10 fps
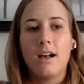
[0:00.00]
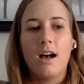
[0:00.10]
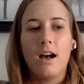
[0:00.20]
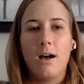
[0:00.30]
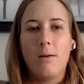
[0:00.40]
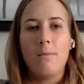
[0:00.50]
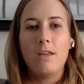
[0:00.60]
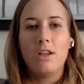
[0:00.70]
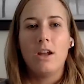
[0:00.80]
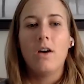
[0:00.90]
um
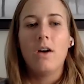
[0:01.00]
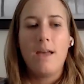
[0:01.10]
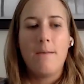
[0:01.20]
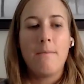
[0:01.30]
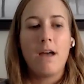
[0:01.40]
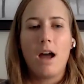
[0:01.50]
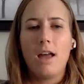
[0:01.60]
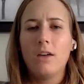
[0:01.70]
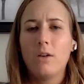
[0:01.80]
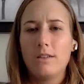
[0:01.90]
you know am
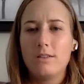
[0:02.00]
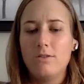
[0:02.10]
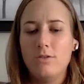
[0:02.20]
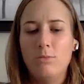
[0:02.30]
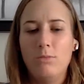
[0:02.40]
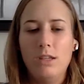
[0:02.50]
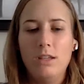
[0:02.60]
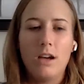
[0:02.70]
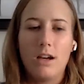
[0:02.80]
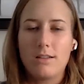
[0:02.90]
i going to
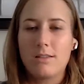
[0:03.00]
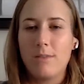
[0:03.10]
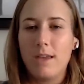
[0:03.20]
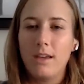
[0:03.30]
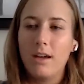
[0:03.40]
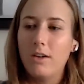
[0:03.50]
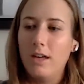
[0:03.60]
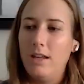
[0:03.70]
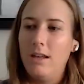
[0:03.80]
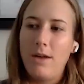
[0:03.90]
beat ostapenko
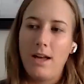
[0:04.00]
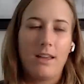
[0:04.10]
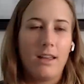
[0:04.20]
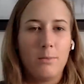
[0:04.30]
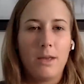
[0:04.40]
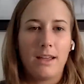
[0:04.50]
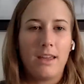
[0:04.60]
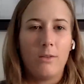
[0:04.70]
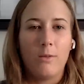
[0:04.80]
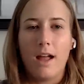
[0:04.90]
in a backhand to
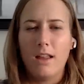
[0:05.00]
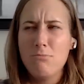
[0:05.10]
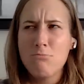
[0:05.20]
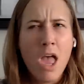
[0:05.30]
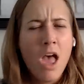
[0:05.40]
backhand rally